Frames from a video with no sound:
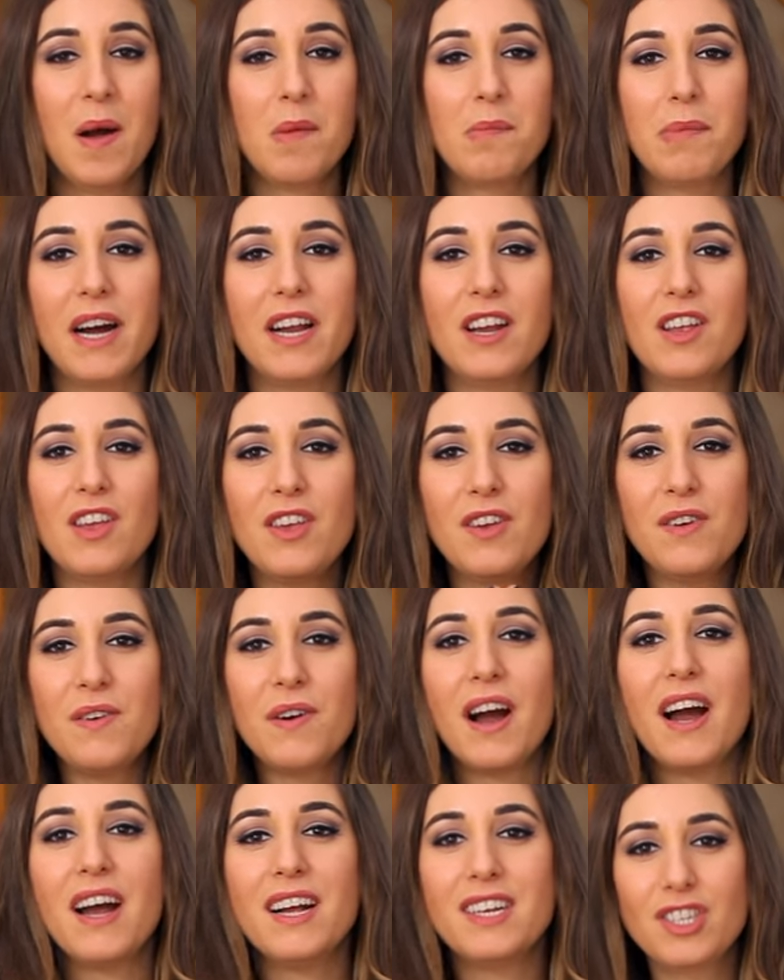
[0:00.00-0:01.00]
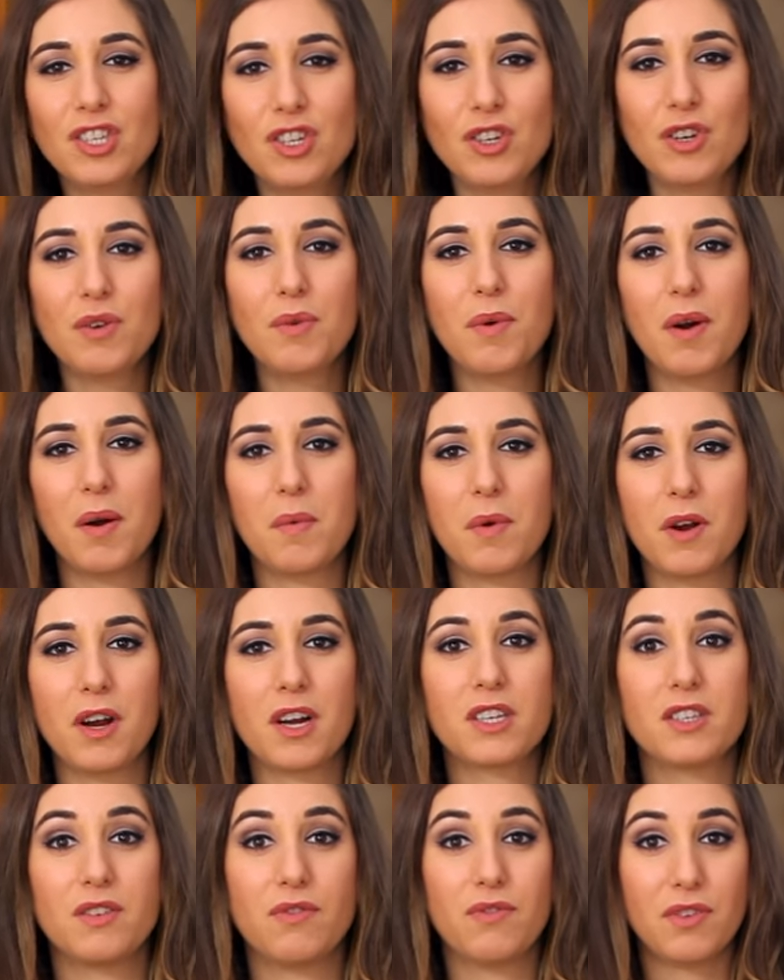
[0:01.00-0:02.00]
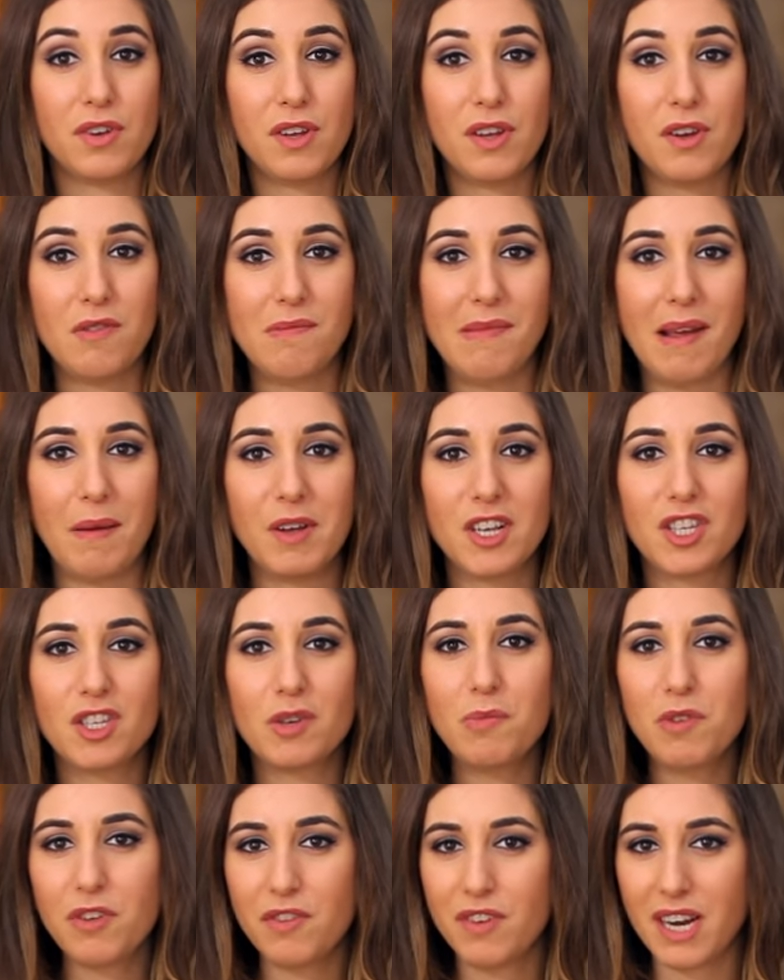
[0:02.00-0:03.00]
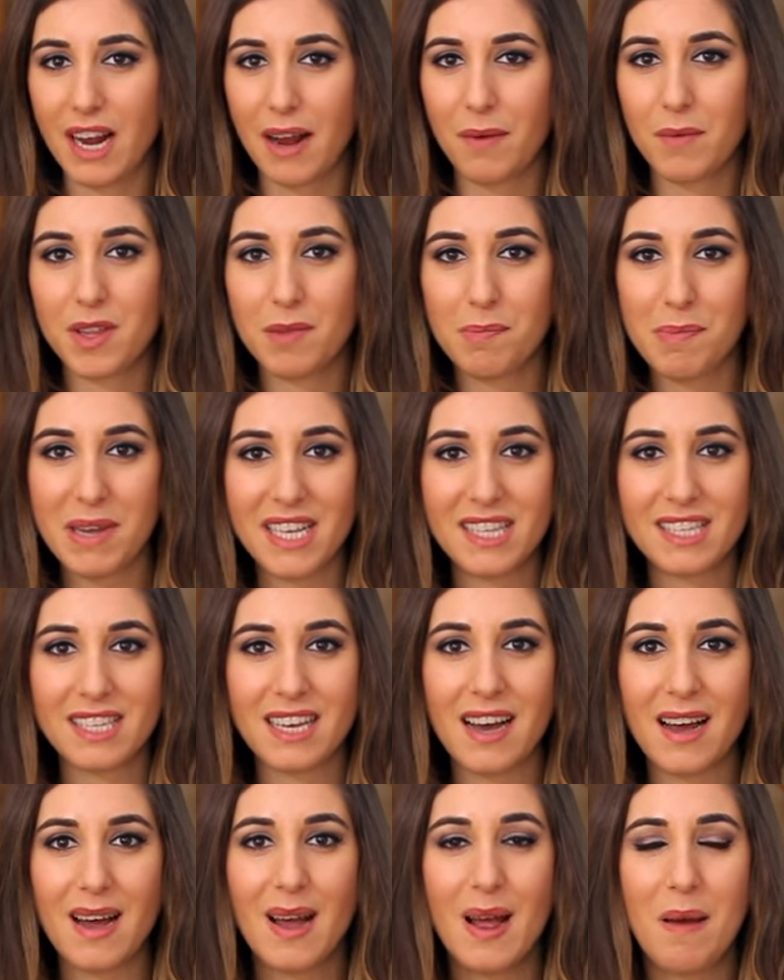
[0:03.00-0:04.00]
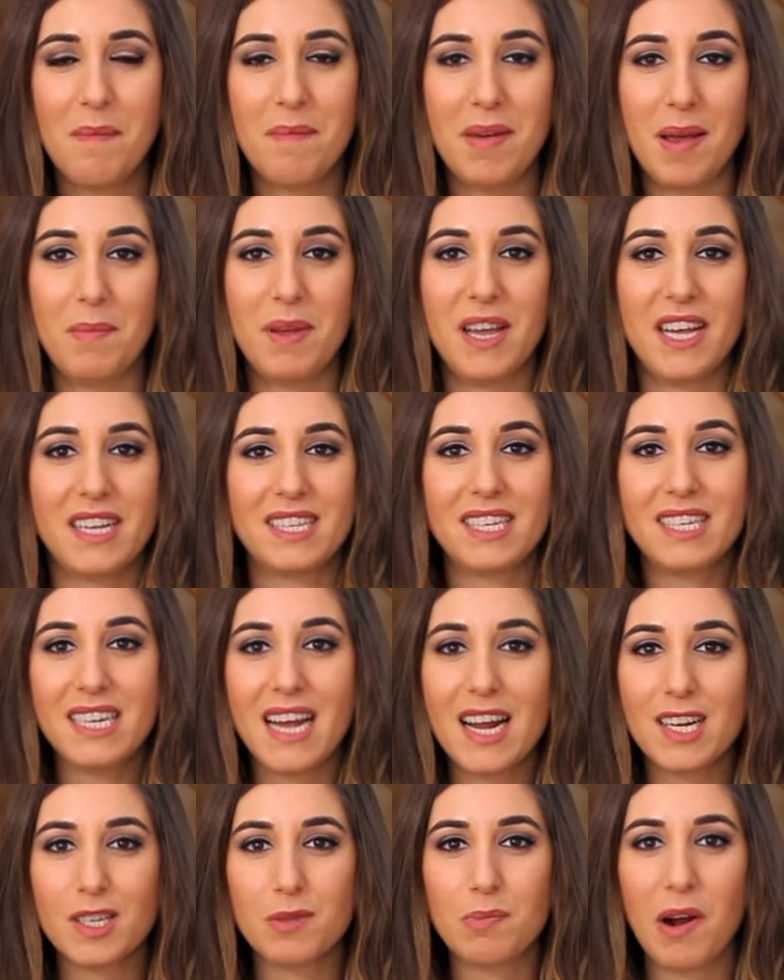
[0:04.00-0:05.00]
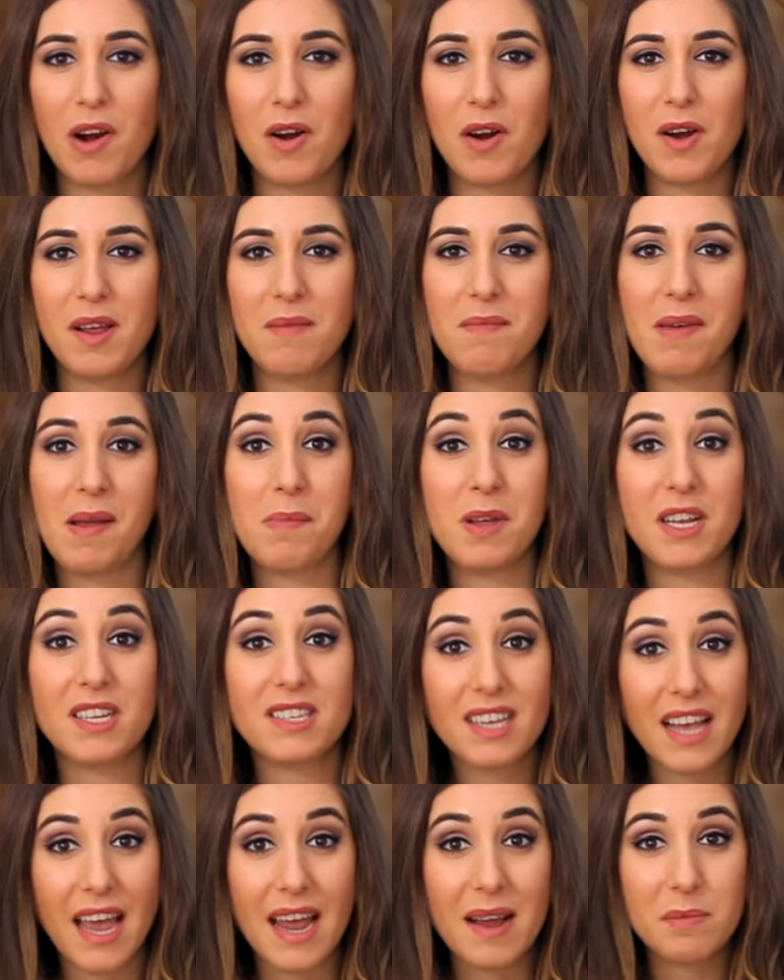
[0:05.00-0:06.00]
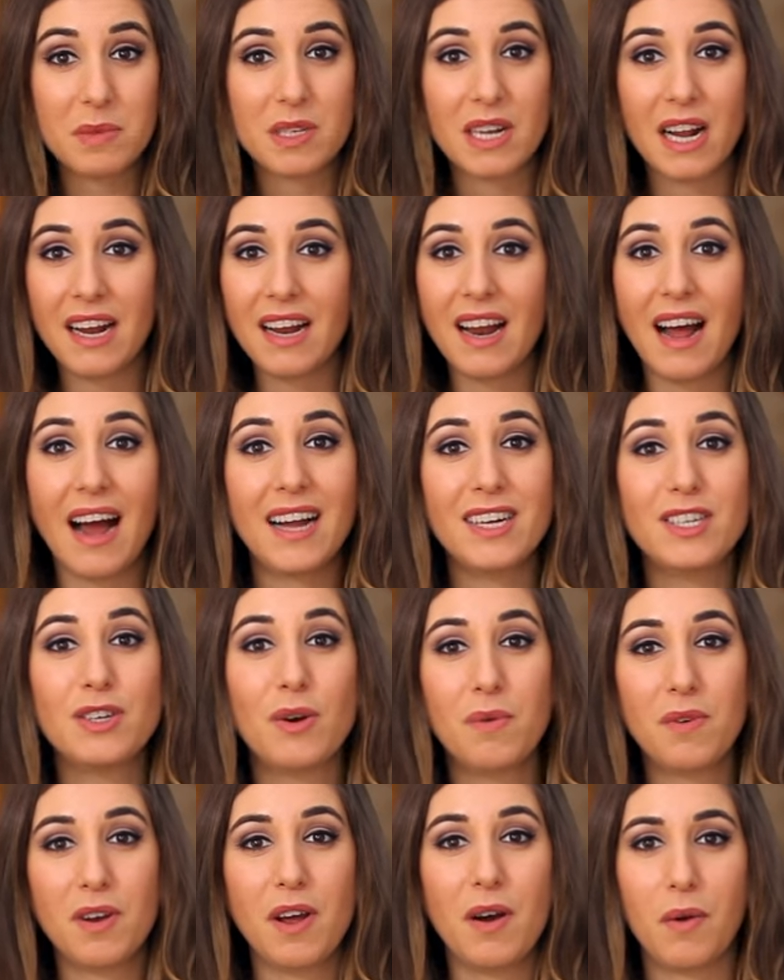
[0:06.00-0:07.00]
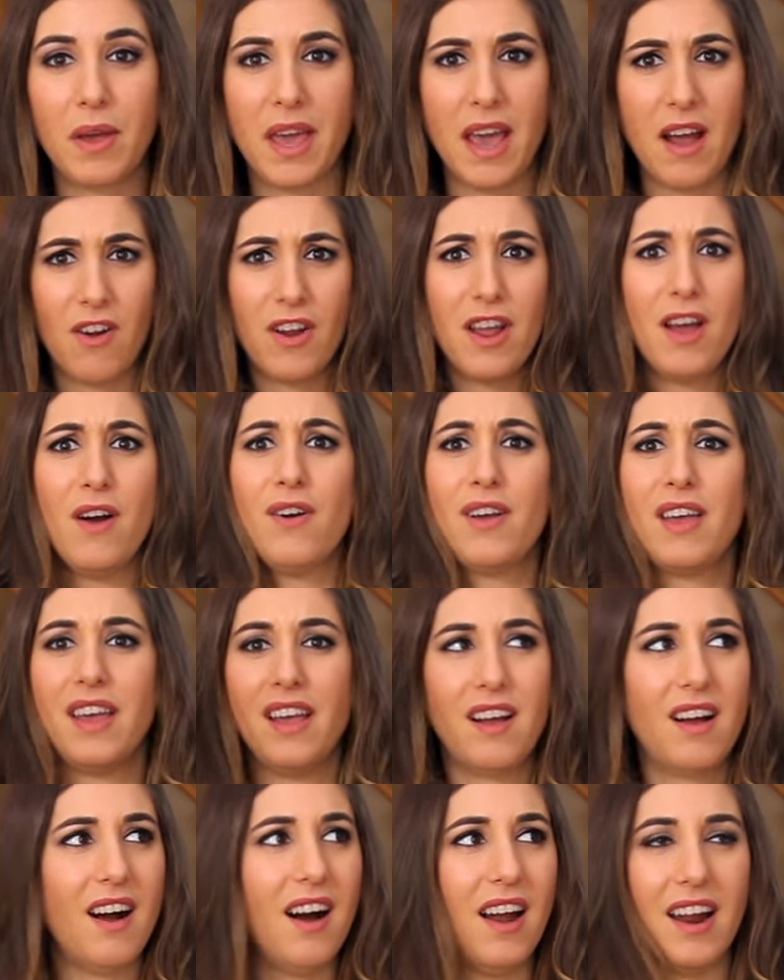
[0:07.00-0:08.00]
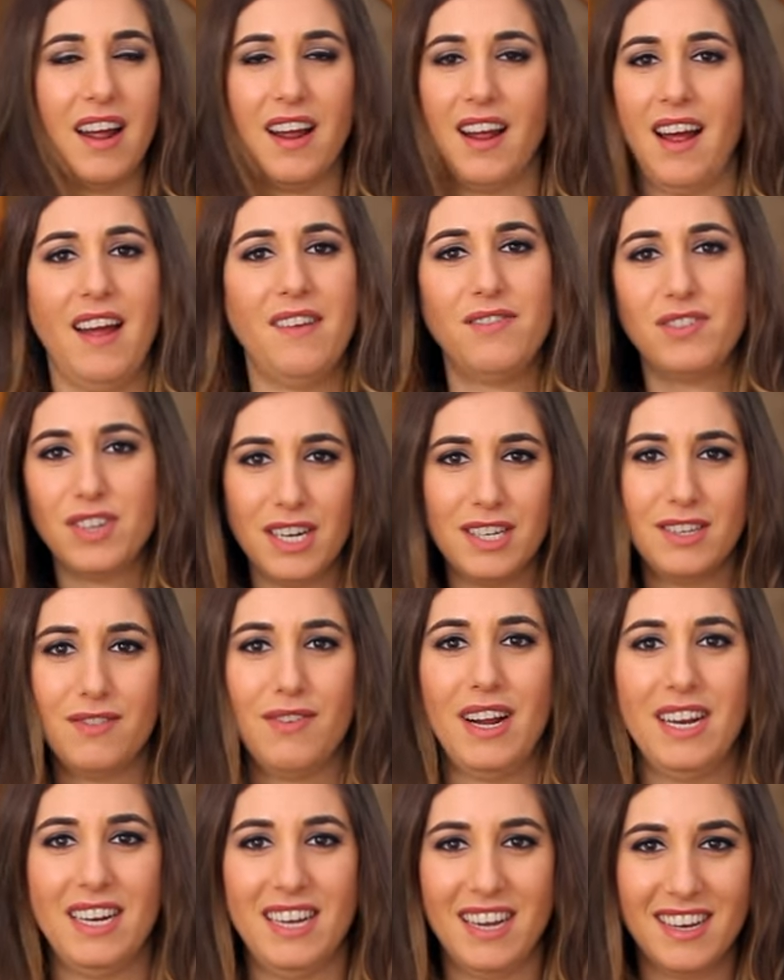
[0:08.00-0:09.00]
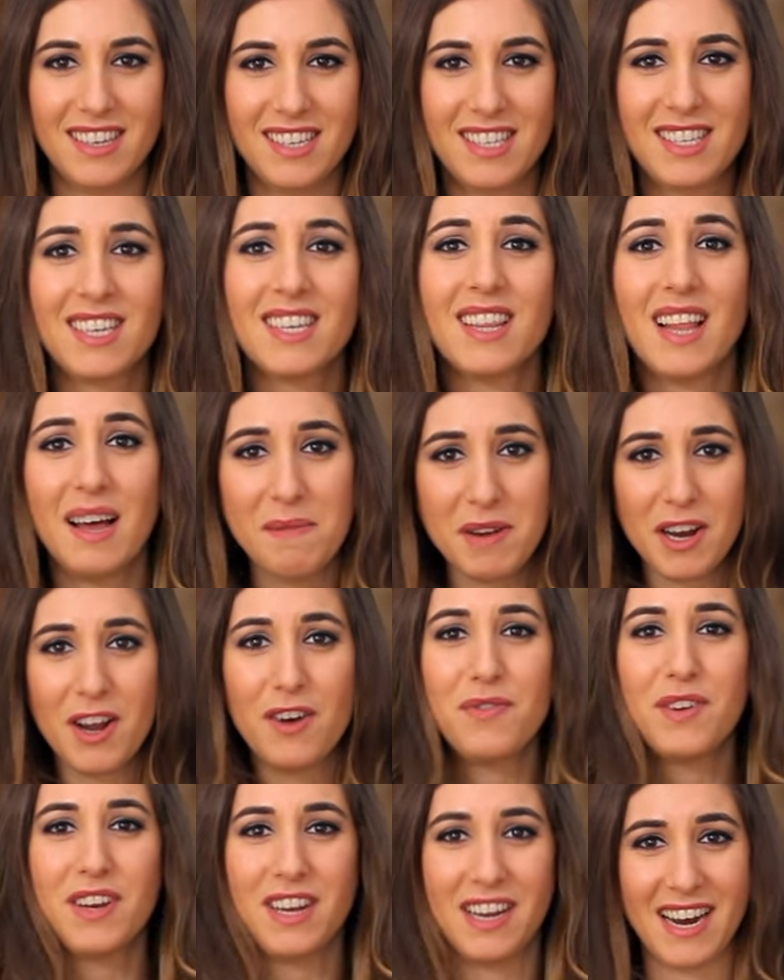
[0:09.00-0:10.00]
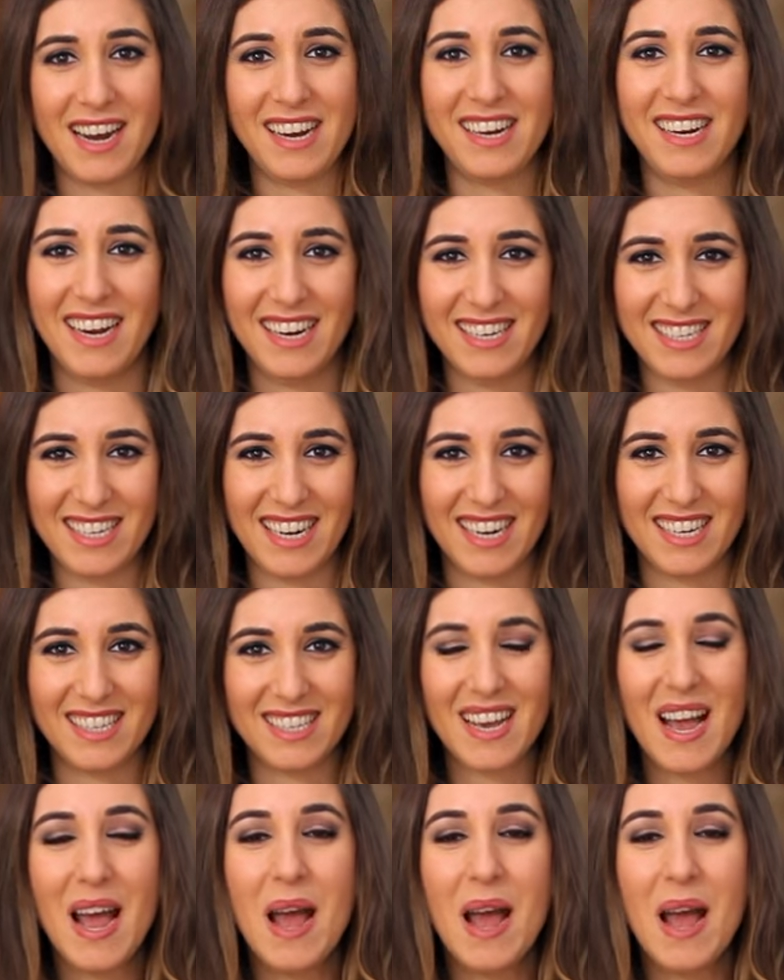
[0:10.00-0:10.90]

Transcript: But you guys do what works for you. Maybe it's a movie night with pizza, maybe it's a dance party, maybe it's a games night, I don't know, karaoke, God, I have tons of ideas. Let me know if you need any ideas.